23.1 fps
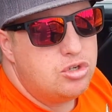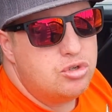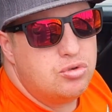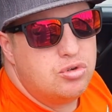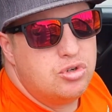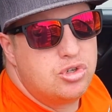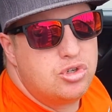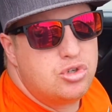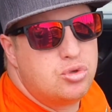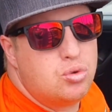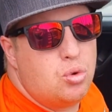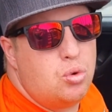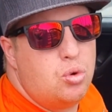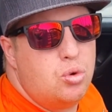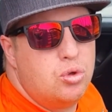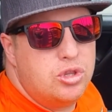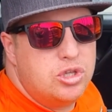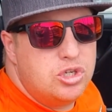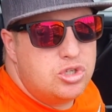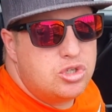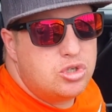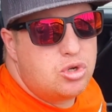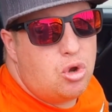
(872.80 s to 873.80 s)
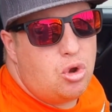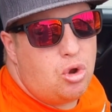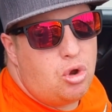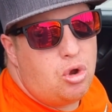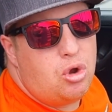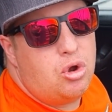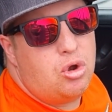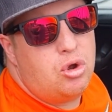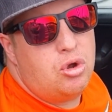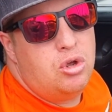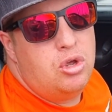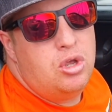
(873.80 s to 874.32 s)
to restore this
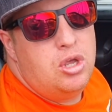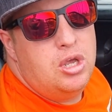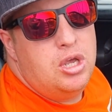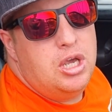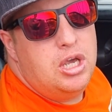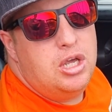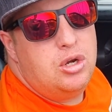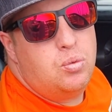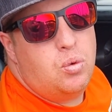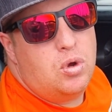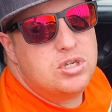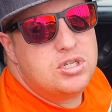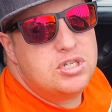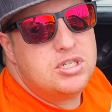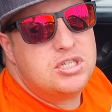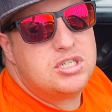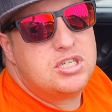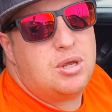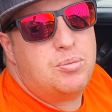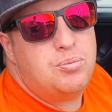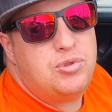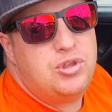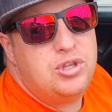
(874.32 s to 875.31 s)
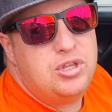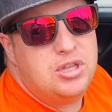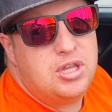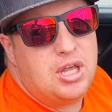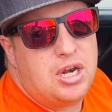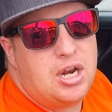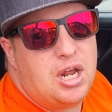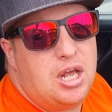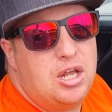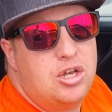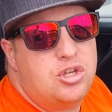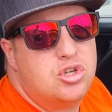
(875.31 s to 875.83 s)
car, it wasn't something
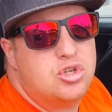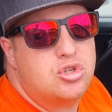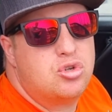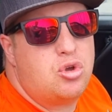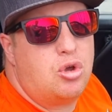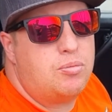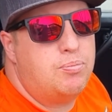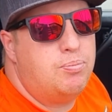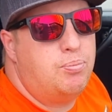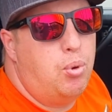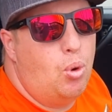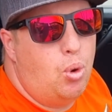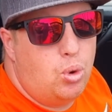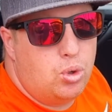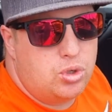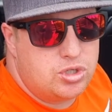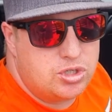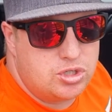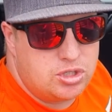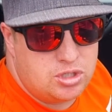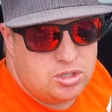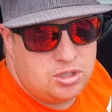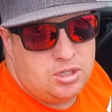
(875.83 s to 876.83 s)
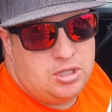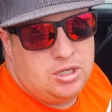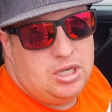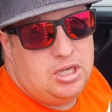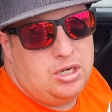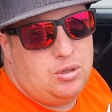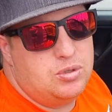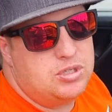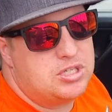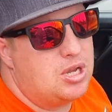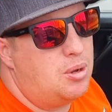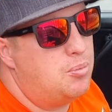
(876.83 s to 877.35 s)
that just got bought.
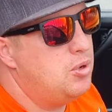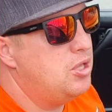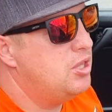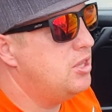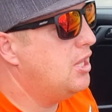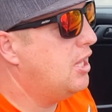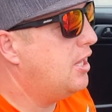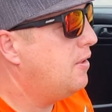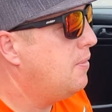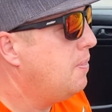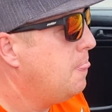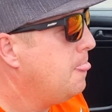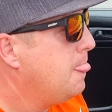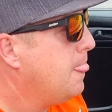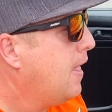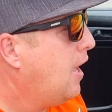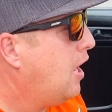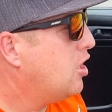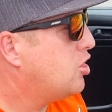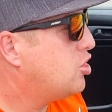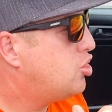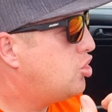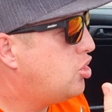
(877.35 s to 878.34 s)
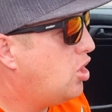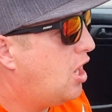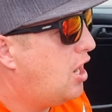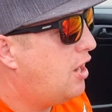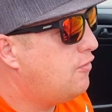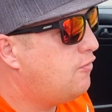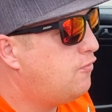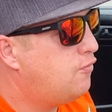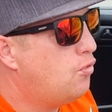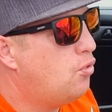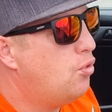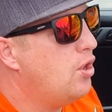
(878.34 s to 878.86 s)
It was something that I
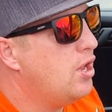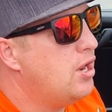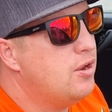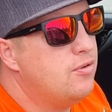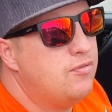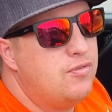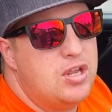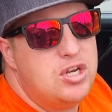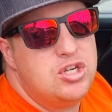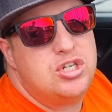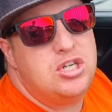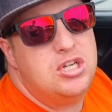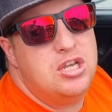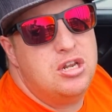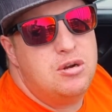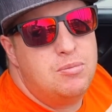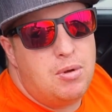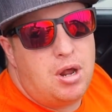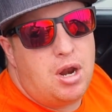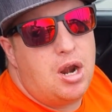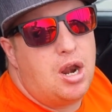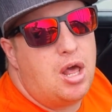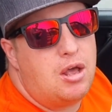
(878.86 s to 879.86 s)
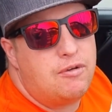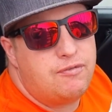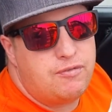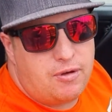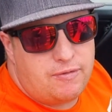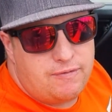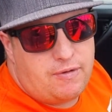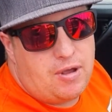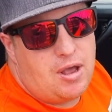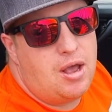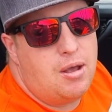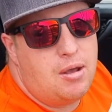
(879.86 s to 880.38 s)
strive for, and eventually in my life
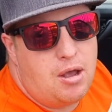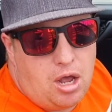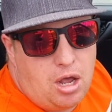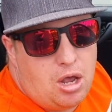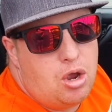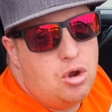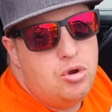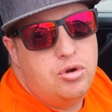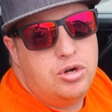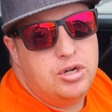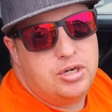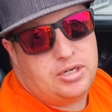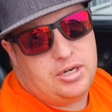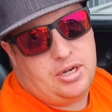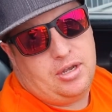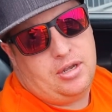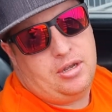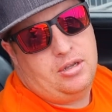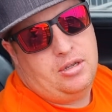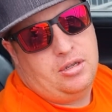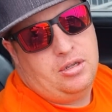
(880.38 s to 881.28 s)
I own it now,